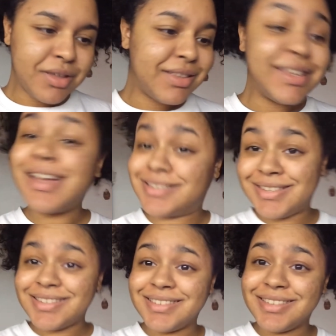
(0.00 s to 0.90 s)

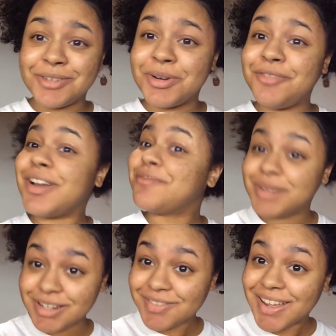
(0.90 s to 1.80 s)
Yes, 25
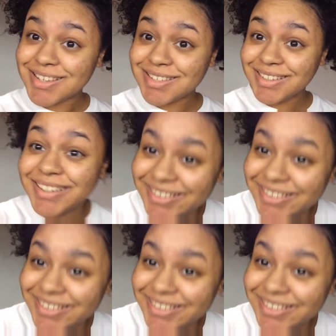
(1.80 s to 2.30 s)
minutes fast.